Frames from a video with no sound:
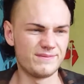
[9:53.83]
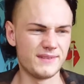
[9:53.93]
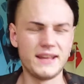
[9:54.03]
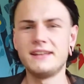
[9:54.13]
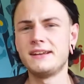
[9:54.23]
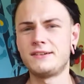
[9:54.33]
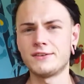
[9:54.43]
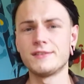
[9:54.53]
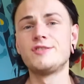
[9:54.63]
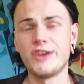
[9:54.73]
it
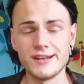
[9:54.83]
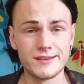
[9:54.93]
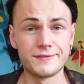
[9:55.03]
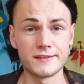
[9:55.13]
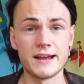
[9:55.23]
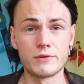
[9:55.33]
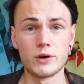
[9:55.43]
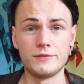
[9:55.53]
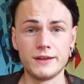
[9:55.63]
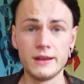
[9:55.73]
doesn't change the flavor
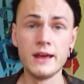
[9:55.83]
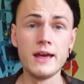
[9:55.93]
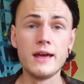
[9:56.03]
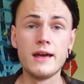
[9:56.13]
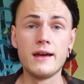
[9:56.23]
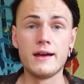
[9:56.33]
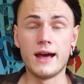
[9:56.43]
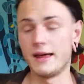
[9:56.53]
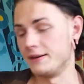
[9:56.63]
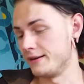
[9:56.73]
of it,
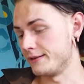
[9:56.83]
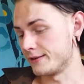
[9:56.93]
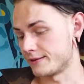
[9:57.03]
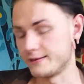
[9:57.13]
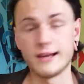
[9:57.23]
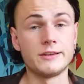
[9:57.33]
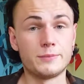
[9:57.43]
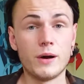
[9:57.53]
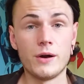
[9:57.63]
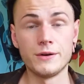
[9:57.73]
and it doesn't
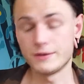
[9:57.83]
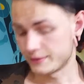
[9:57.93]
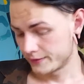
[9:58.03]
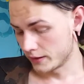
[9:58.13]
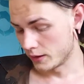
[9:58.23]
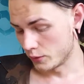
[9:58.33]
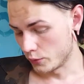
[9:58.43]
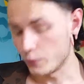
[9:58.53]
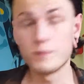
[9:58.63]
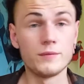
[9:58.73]
taste burned,
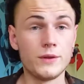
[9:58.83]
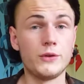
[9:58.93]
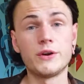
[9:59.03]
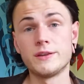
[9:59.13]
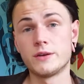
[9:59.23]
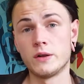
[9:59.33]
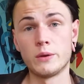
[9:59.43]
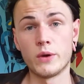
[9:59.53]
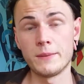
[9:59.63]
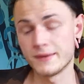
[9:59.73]
so you can totally
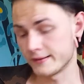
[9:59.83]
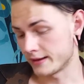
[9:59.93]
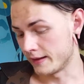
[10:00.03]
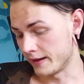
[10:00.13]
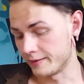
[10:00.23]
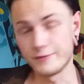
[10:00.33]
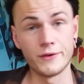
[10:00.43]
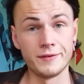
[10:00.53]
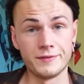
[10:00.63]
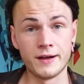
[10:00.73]
wait this at
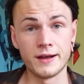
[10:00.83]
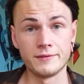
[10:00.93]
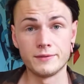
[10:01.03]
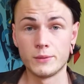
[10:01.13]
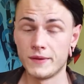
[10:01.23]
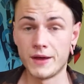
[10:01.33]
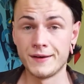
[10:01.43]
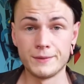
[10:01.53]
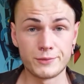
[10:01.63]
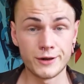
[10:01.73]
45 without
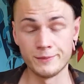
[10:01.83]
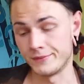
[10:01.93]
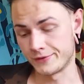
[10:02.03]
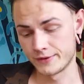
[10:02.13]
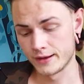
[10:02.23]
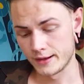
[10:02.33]
any problems.